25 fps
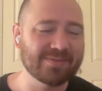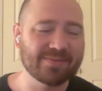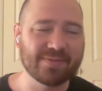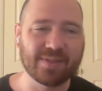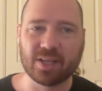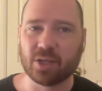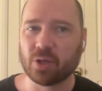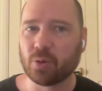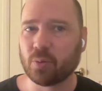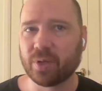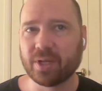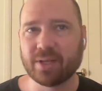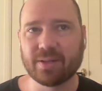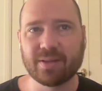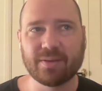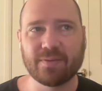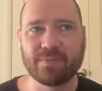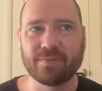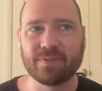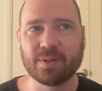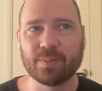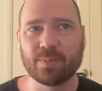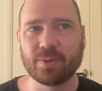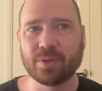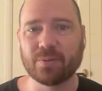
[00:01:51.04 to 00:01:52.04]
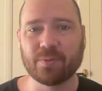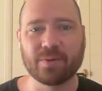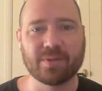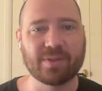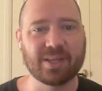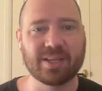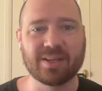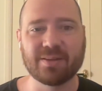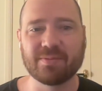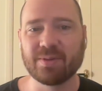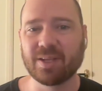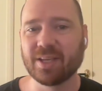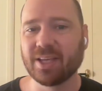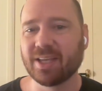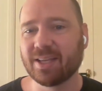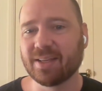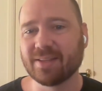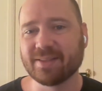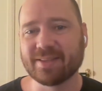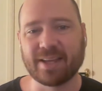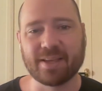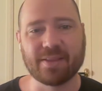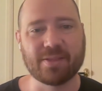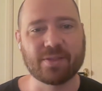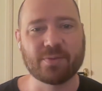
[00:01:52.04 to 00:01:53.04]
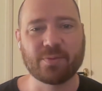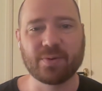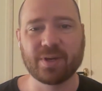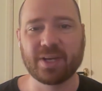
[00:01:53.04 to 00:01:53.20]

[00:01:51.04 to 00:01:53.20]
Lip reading: and then quickly flip it within, say, 3